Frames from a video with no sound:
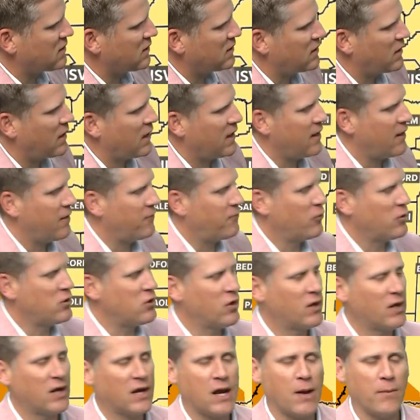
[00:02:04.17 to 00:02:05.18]
If we
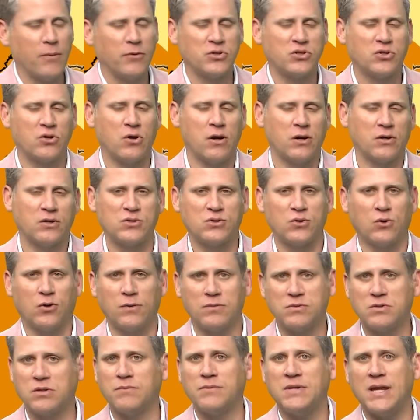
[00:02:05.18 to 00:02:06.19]
do get a couple strong
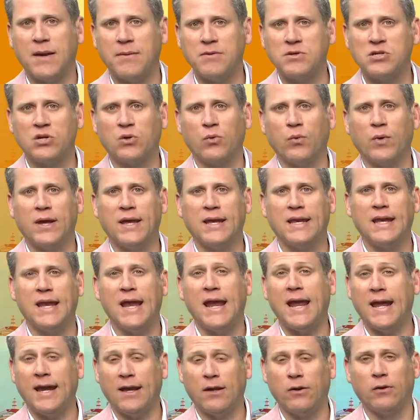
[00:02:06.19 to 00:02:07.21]
storms, some damaging wind and
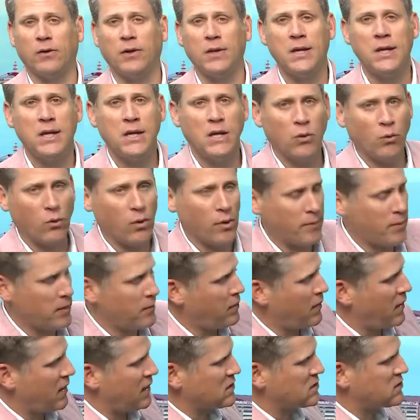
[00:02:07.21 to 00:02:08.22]
hail will be
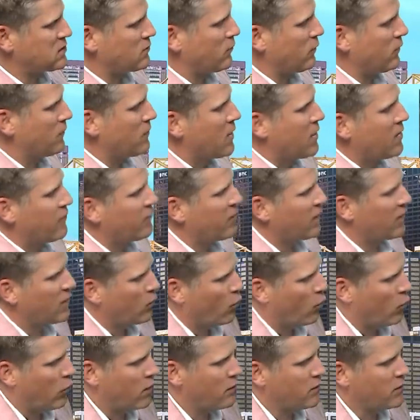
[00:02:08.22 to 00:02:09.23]
possible. Very
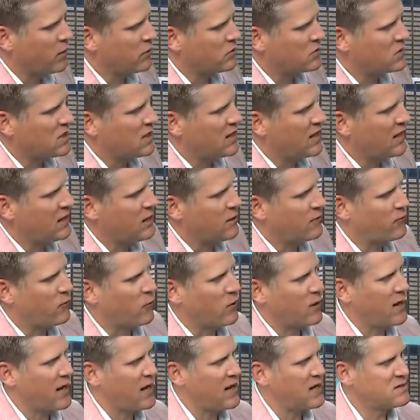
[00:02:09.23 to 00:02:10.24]
warm though today. Your
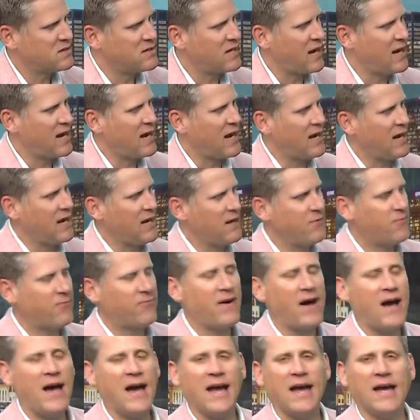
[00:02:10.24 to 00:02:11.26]
forecast high
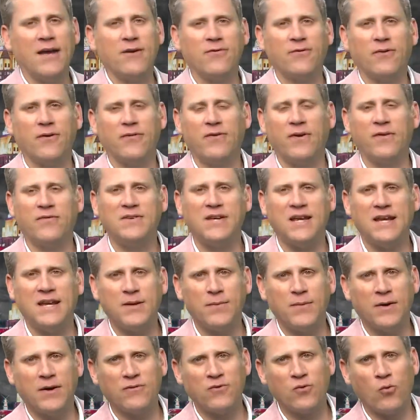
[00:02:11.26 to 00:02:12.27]
85, 15
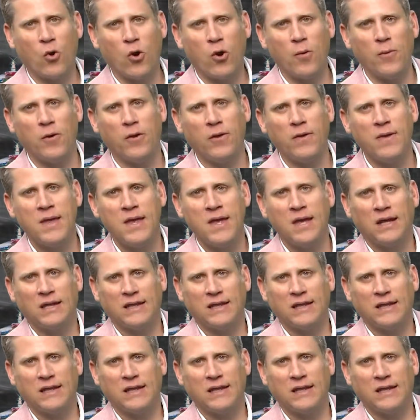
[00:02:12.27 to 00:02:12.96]
above normal.